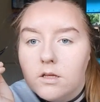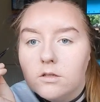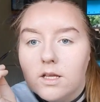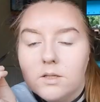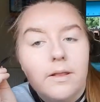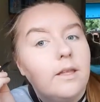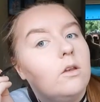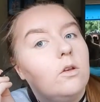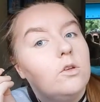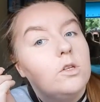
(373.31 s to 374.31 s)
So that's what I like to
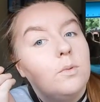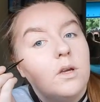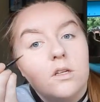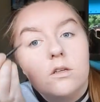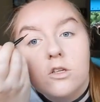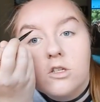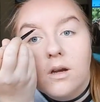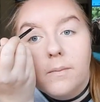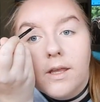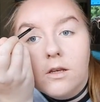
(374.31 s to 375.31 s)
do, just put a
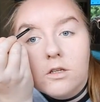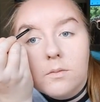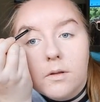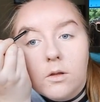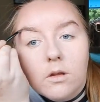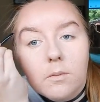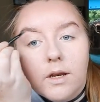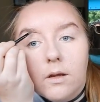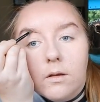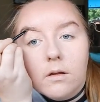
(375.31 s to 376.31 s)
sharp line just below the
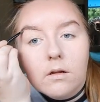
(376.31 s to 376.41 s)
brow.